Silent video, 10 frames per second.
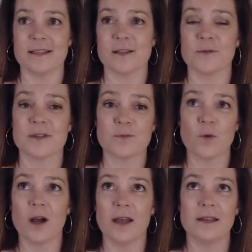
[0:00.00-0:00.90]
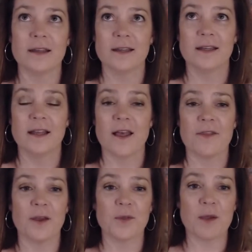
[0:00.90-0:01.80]
there was one
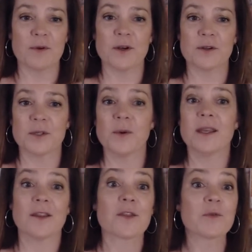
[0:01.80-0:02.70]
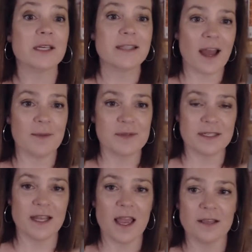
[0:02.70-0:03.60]
that they were doing it three times a
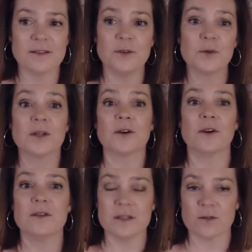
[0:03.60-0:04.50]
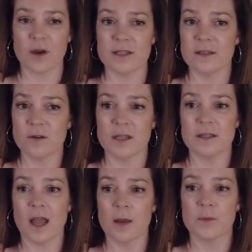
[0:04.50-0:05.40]
day. So you could earn these crazy, crazy
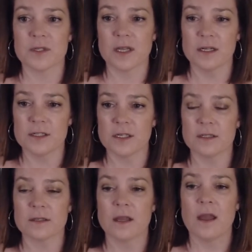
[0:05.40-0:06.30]
high percentages.